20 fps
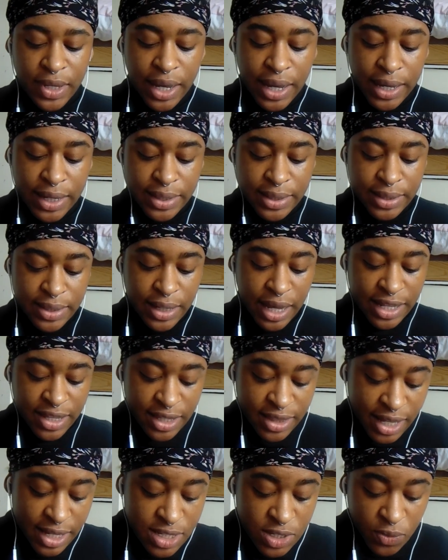And I
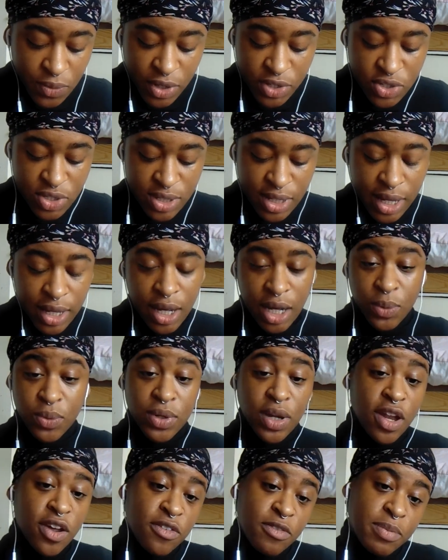think that's a question that I would
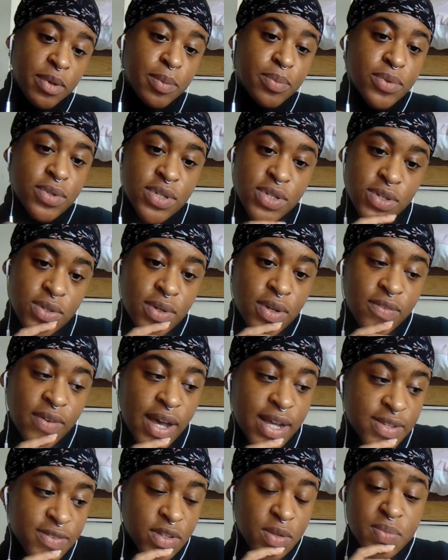love people to have
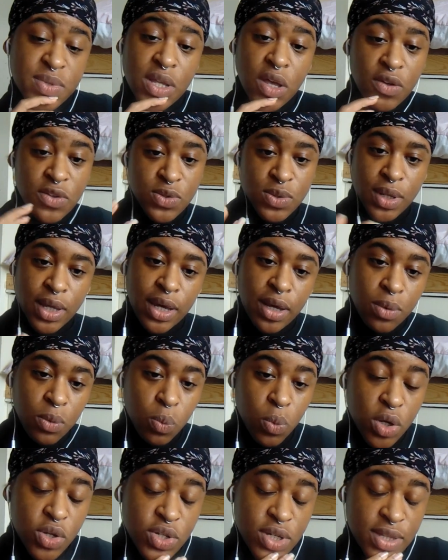asked for themselves, like
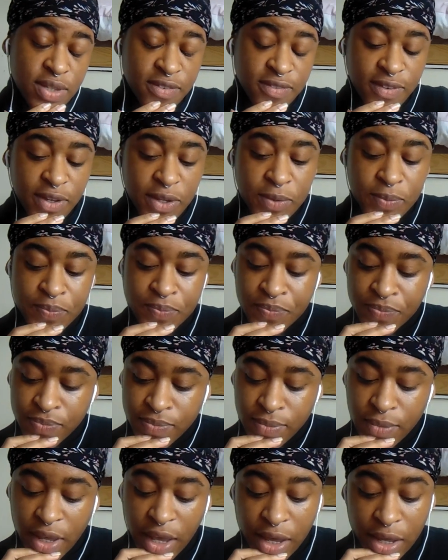watching the film
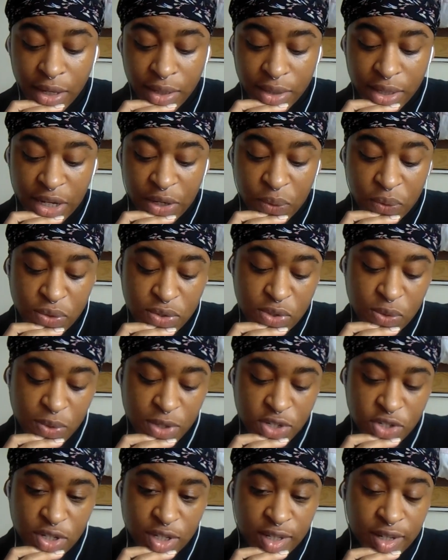and also
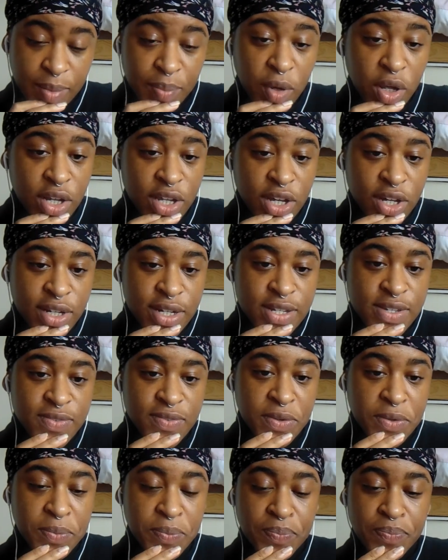watching like Poliana's
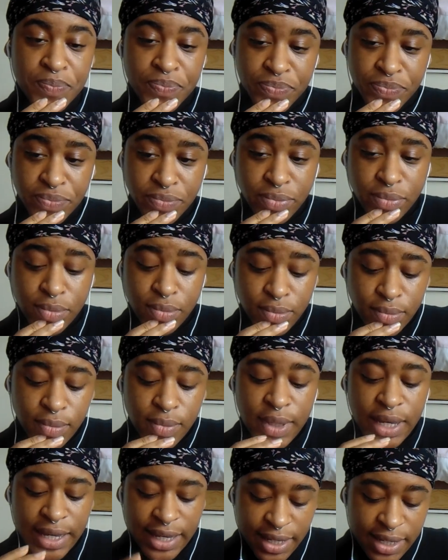film.
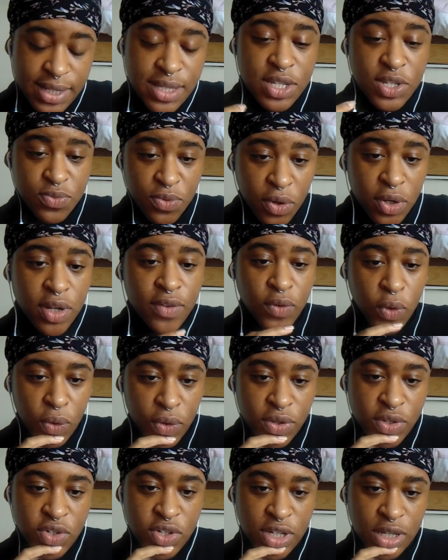It is this role of
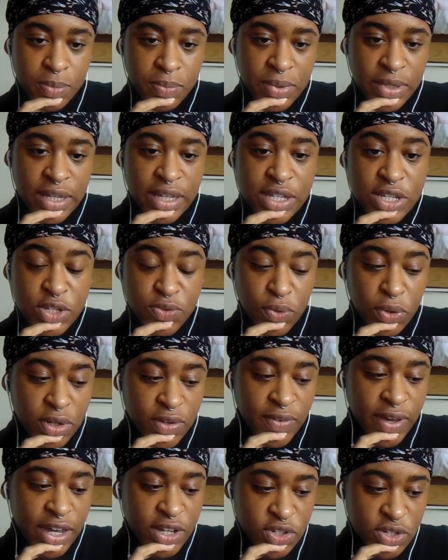authorship, it is this role
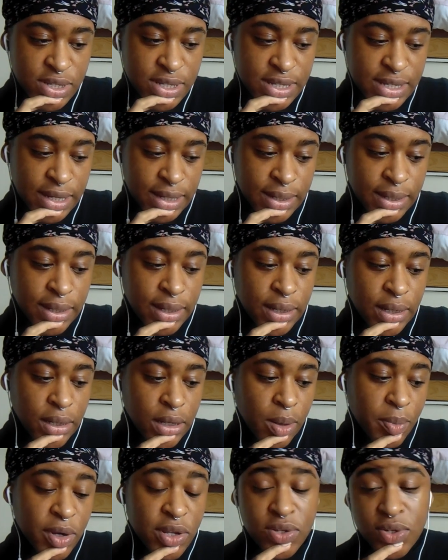of agency,
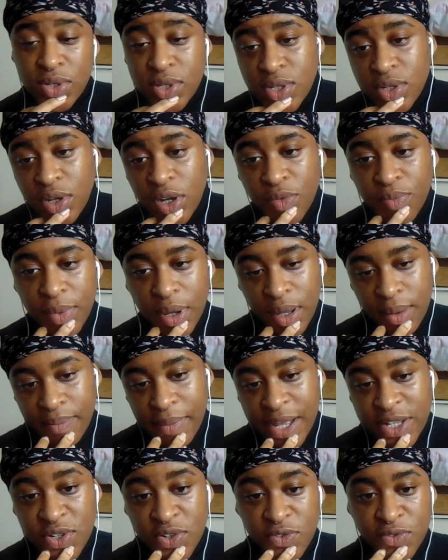but it's also a
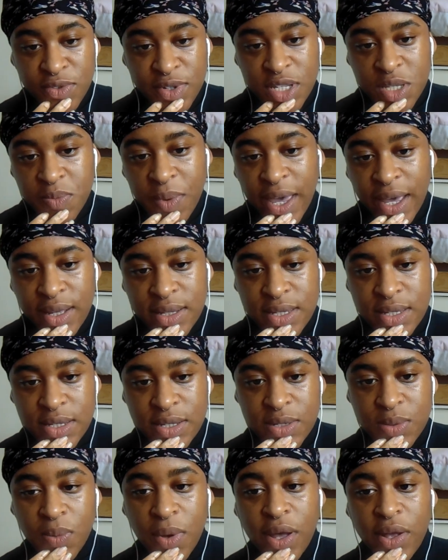matter of respect
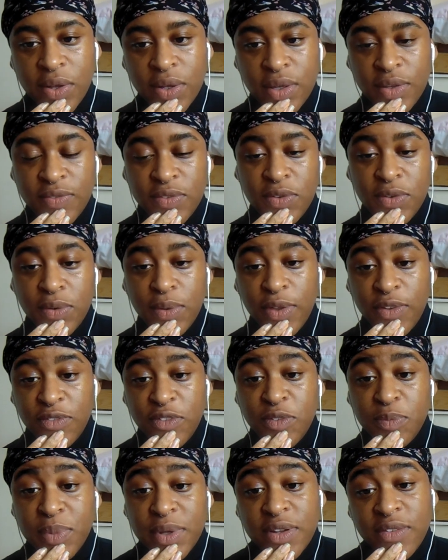as well. If
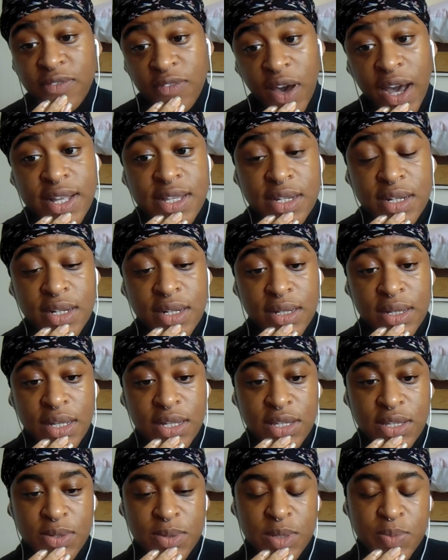you've been invited
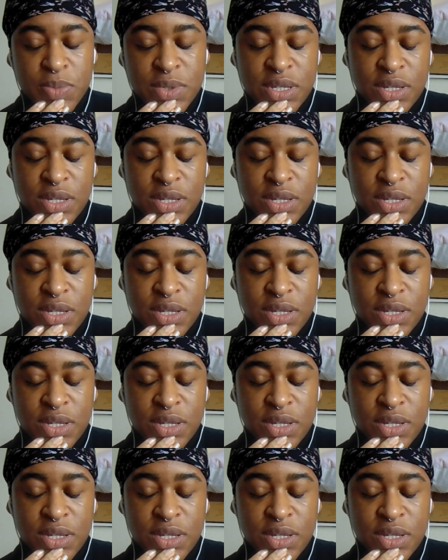into a